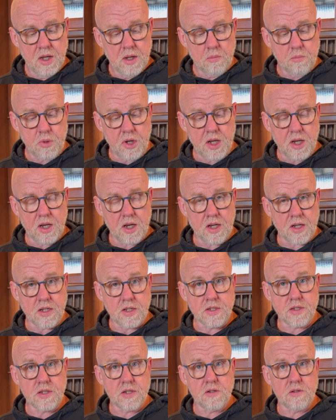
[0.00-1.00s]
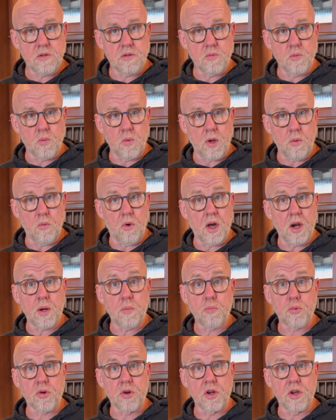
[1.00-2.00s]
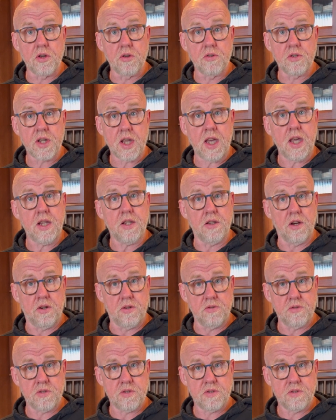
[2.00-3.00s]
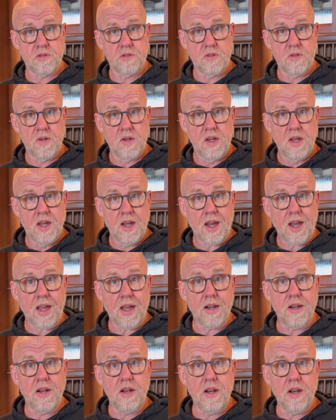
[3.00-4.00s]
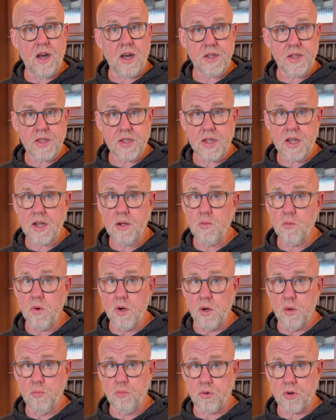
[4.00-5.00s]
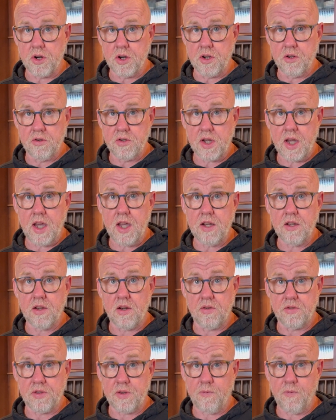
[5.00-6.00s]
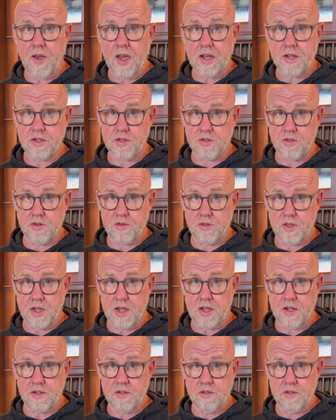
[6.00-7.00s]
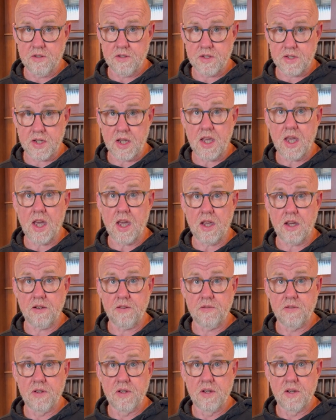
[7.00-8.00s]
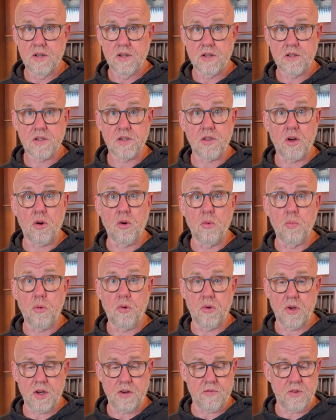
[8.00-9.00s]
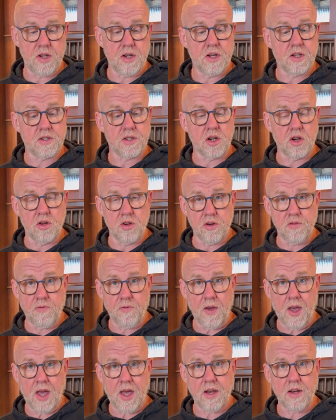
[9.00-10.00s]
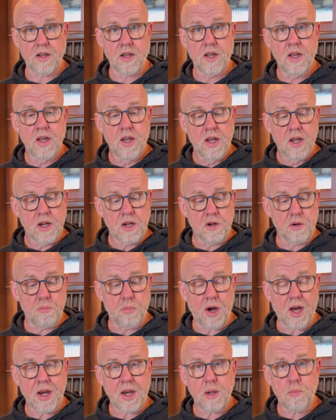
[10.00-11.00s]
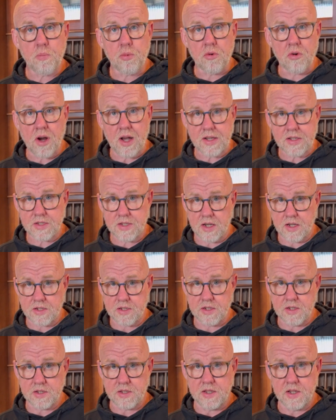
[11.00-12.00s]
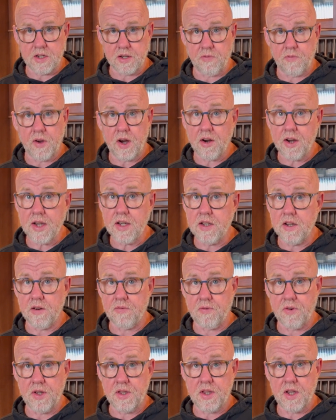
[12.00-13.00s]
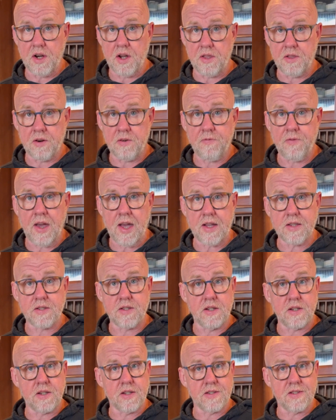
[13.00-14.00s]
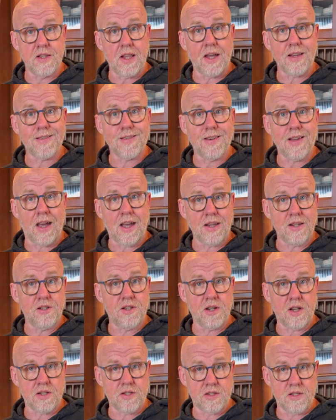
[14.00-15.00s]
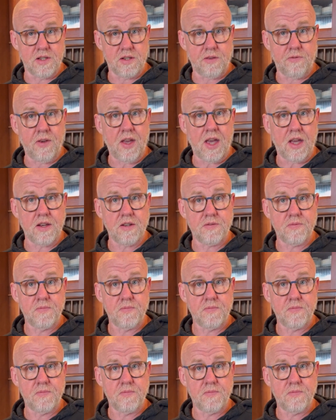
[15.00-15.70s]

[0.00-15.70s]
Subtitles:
because we want to produce ketones, and nothing will produce ketones faster than C8. It's the whole point of it. It's a good fat. Your body processes this very different than other fats. It does not digest this fat.